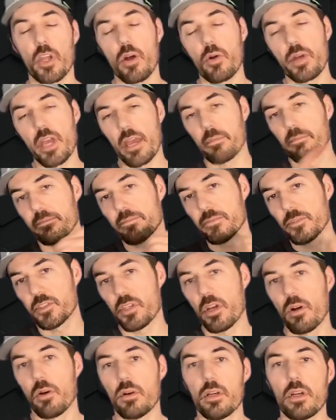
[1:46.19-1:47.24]
Okay,
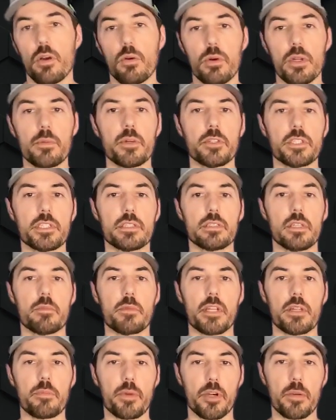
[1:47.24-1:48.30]
so what about these
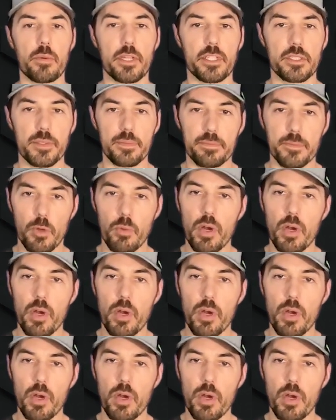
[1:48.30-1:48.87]
limited permits?